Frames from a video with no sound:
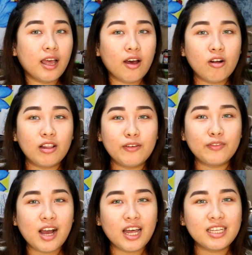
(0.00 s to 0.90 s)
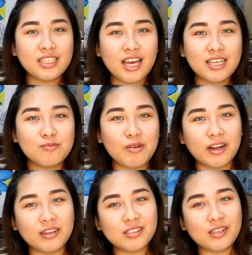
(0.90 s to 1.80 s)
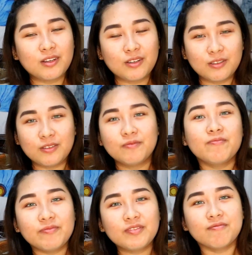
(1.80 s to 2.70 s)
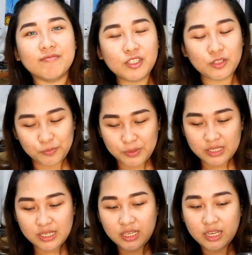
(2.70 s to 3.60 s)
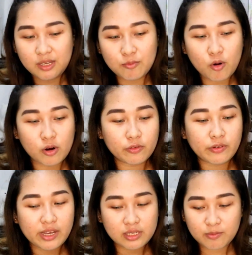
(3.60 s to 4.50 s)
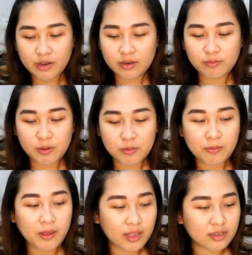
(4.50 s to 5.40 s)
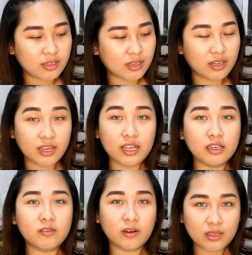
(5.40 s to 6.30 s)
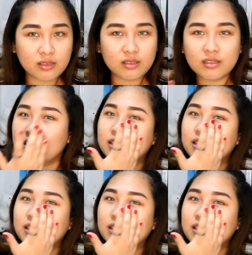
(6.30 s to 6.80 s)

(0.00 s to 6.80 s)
all I've got is Ice Bear, so you'll be seeing more of Ice Bear, Navy Panda, and Gris